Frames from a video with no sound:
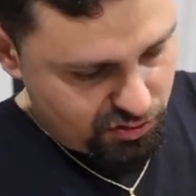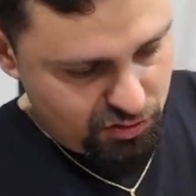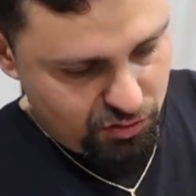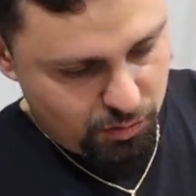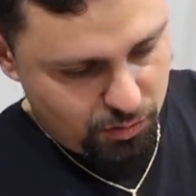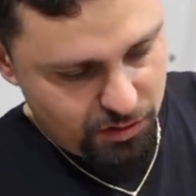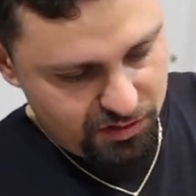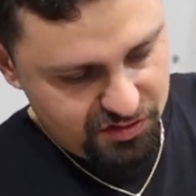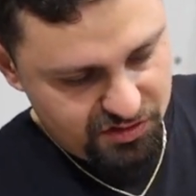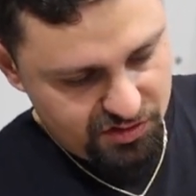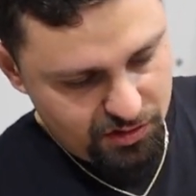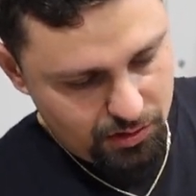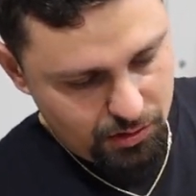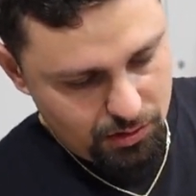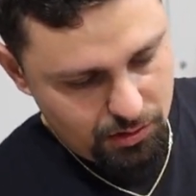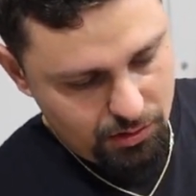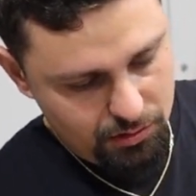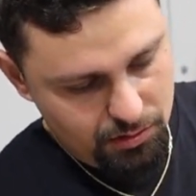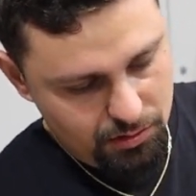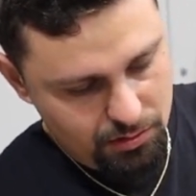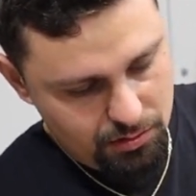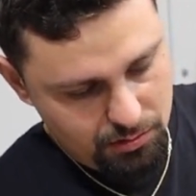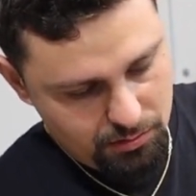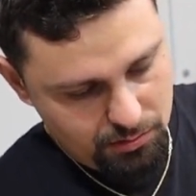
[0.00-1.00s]
Twist the
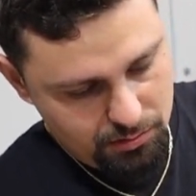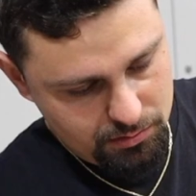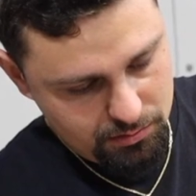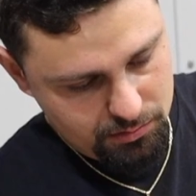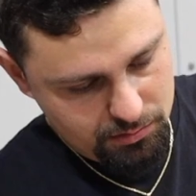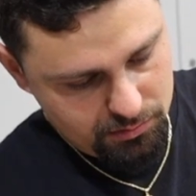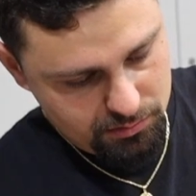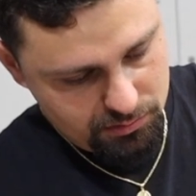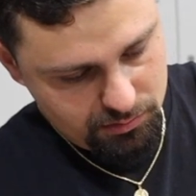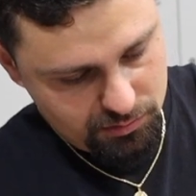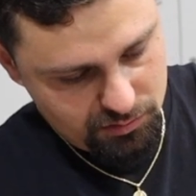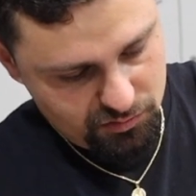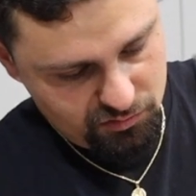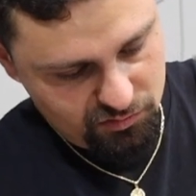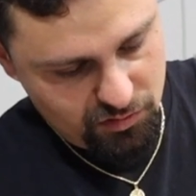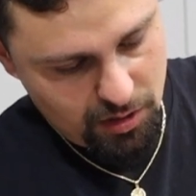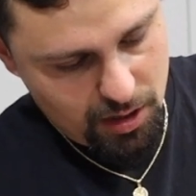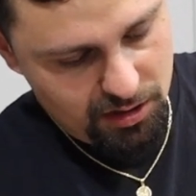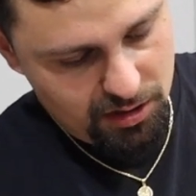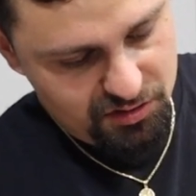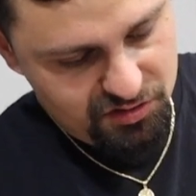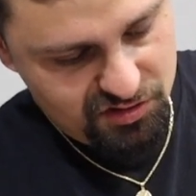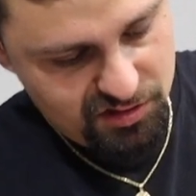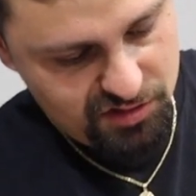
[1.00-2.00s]

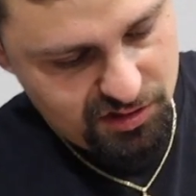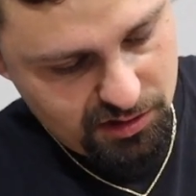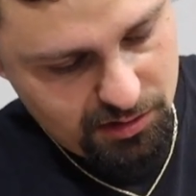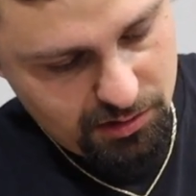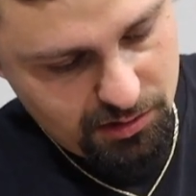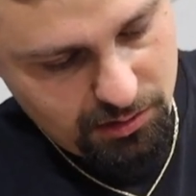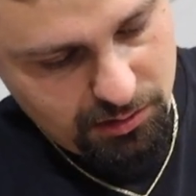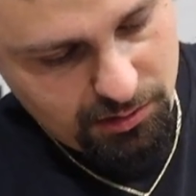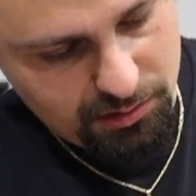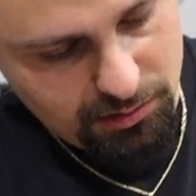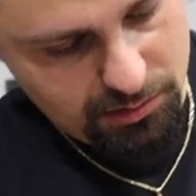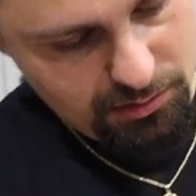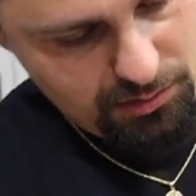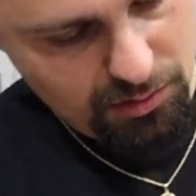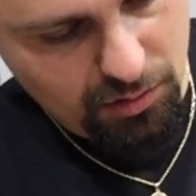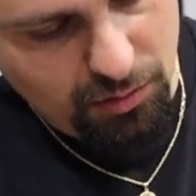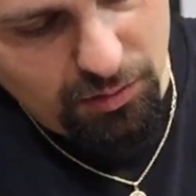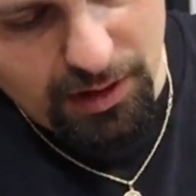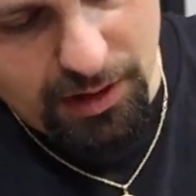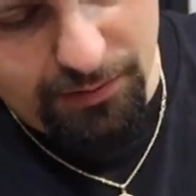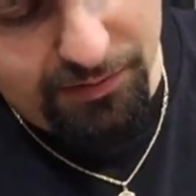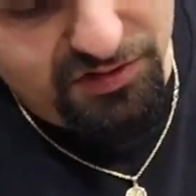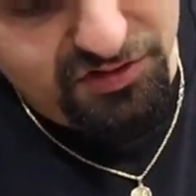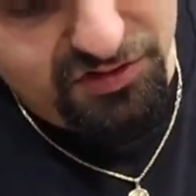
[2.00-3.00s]
Ronzi or
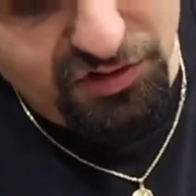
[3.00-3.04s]
whatever